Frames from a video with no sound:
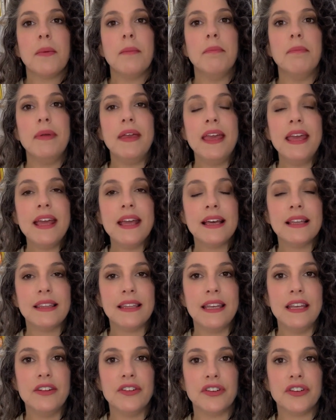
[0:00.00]
being a
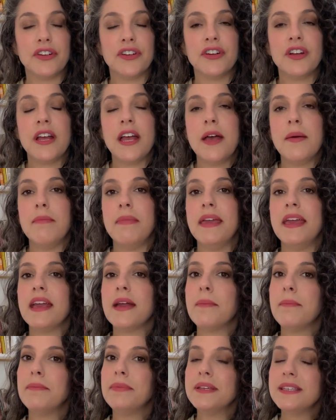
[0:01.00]
leader, being
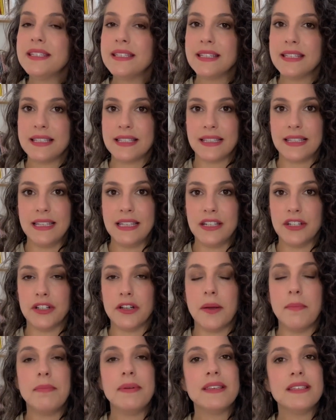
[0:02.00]
a business leader,
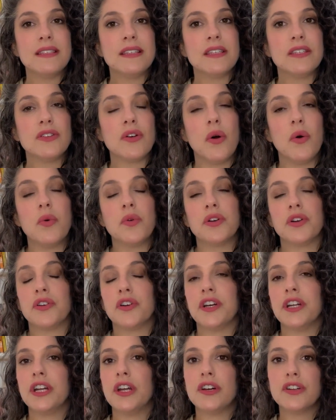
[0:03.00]
a business owner,
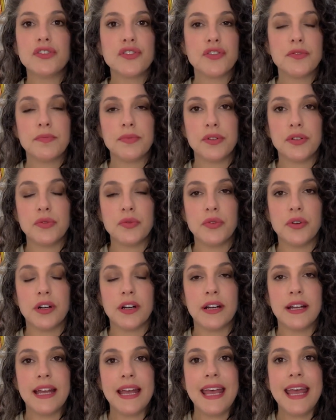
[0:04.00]
an
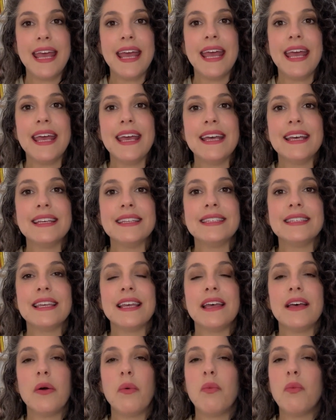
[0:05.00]
entrepreneur is
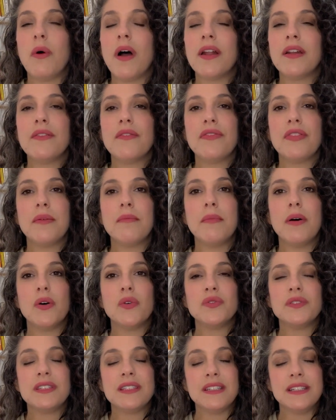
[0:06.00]
one of the
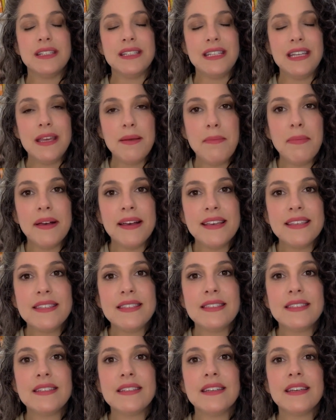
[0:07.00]
most
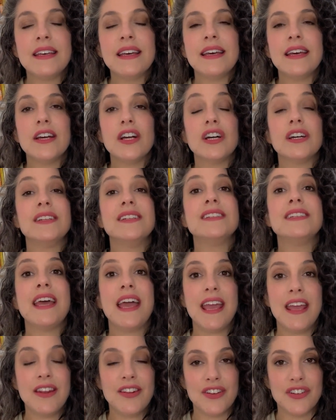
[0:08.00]
deepest
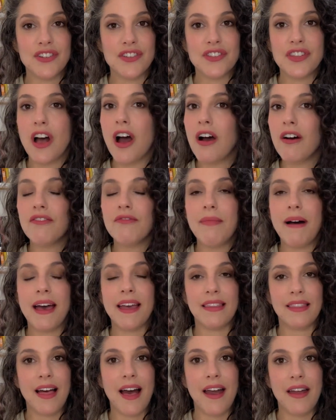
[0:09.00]
containers of my
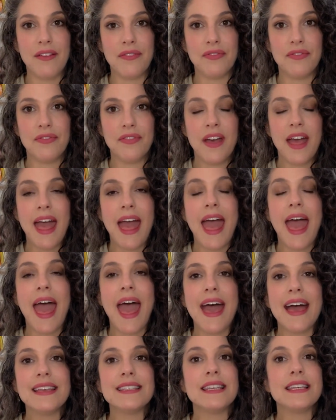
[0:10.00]
life
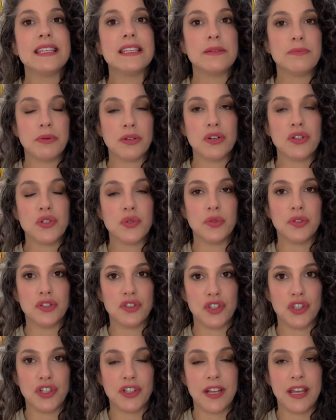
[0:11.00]
as a spiritual
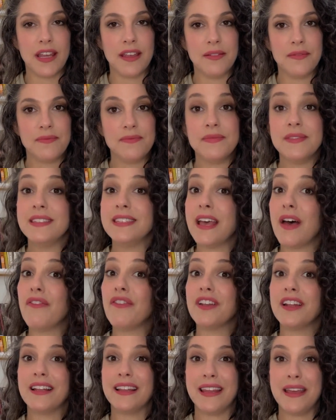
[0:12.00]
journey.
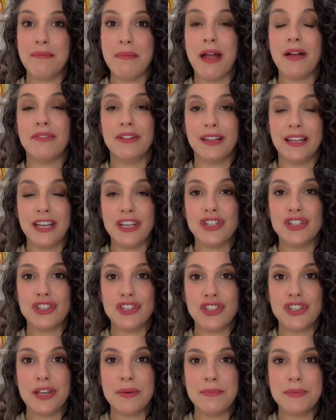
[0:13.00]
Definitely my
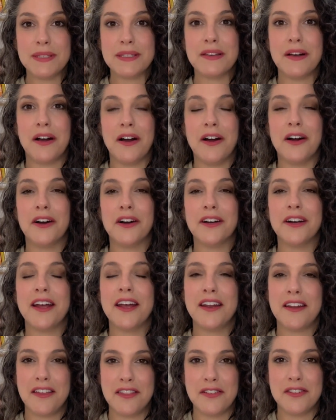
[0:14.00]
relationships are
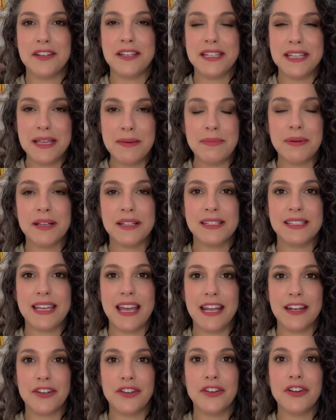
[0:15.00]
another deep
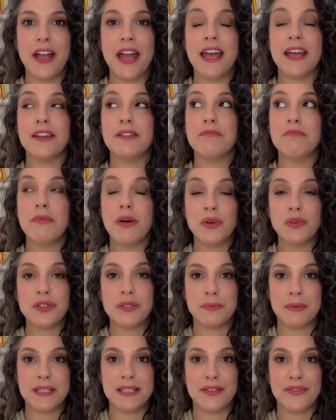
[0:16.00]
container, and most
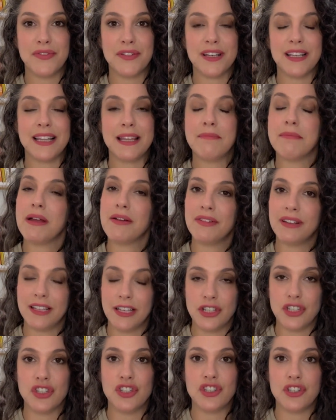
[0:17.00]
specifically my
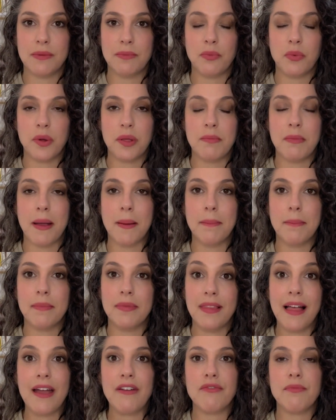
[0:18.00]
relationship with my
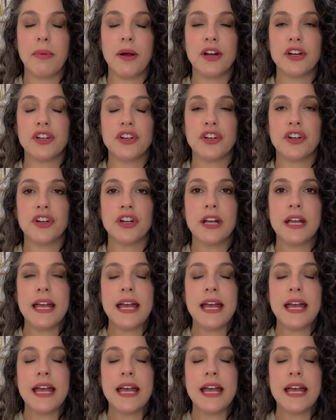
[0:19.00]
life partner.